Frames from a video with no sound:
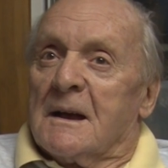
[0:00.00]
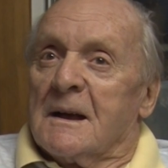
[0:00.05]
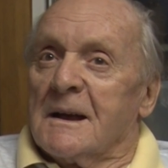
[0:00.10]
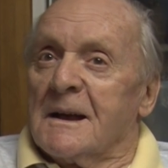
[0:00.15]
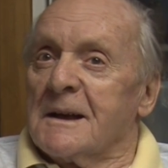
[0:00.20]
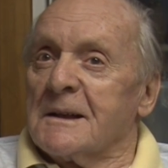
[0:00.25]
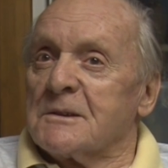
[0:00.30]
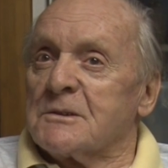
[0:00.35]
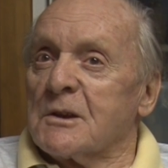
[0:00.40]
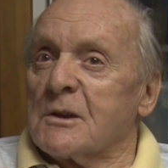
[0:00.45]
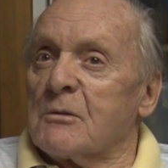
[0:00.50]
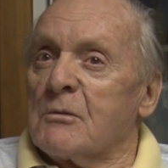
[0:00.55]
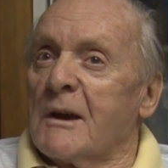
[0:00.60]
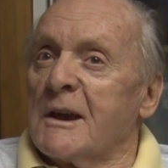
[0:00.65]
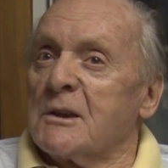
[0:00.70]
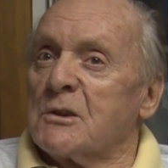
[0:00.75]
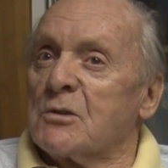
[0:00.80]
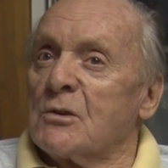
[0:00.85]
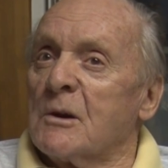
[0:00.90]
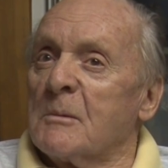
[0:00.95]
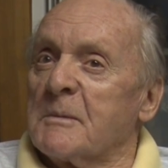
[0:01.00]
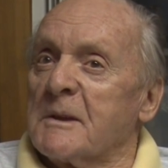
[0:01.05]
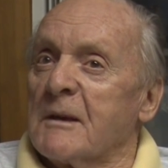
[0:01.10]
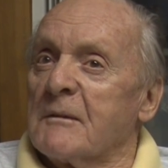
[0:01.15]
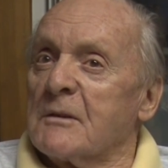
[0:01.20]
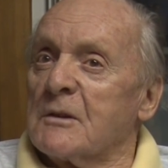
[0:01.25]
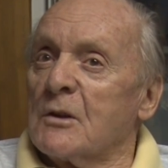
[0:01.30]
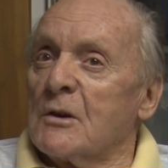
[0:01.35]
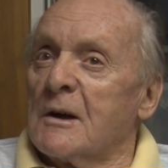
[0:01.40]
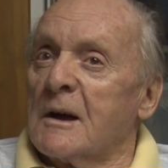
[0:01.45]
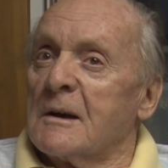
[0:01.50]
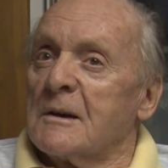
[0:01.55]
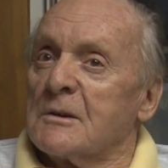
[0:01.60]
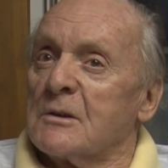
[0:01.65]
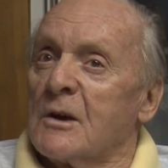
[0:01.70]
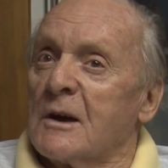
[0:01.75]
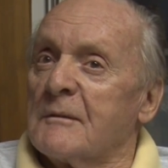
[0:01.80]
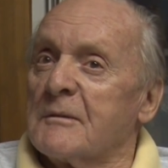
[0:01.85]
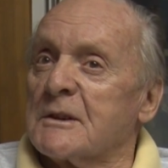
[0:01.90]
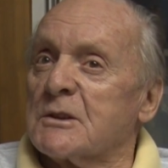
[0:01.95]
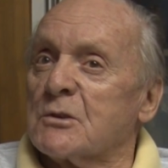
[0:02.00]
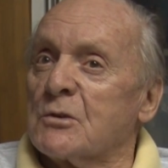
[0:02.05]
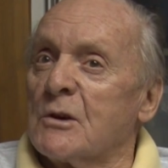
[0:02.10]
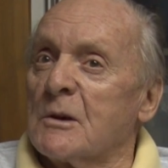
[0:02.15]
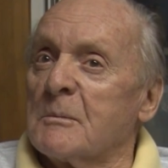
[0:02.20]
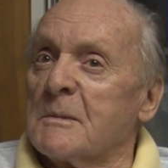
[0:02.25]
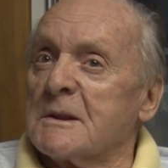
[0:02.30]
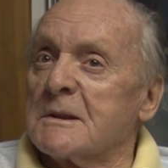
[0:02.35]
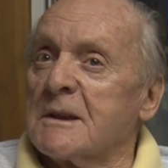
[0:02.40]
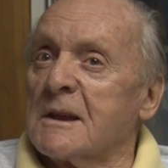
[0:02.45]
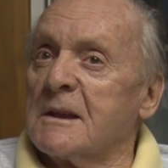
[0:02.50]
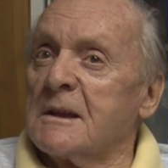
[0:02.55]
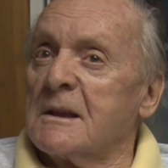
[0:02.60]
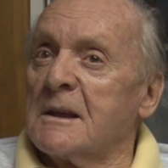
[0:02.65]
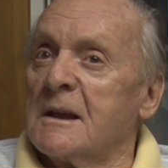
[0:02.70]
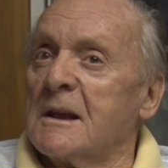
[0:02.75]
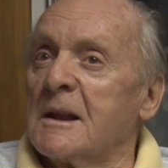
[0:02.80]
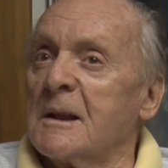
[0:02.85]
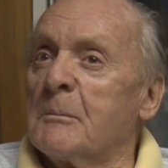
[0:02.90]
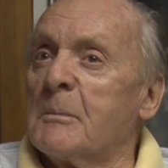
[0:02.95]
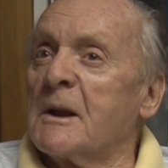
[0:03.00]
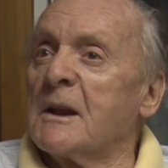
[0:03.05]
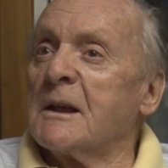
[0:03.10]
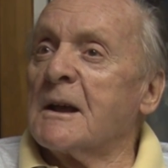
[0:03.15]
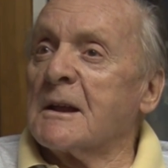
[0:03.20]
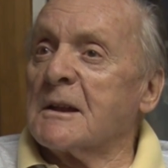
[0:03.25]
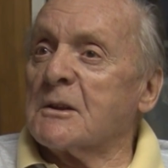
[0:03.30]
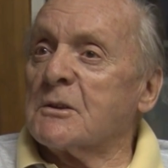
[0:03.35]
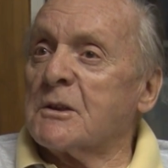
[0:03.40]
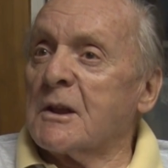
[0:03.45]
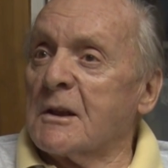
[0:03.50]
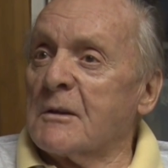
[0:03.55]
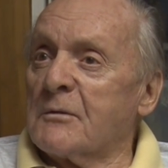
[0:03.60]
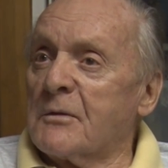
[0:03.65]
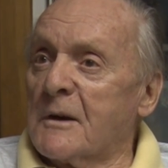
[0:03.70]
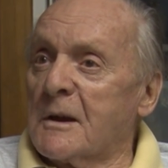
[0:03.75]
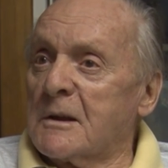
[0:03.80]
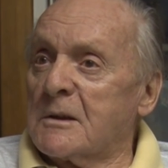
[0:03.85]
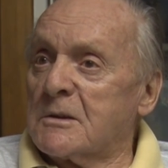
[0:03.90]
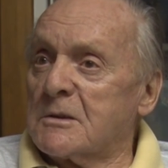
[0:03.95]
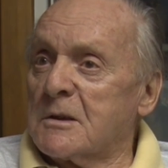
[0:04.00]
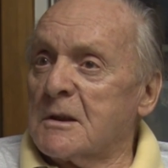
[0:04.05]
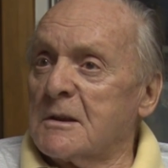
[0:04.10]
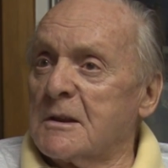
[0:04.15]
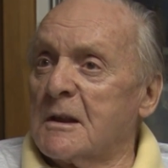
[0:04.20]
It's a great tournament. They have a novice tournament. Is anybody under 10 fights.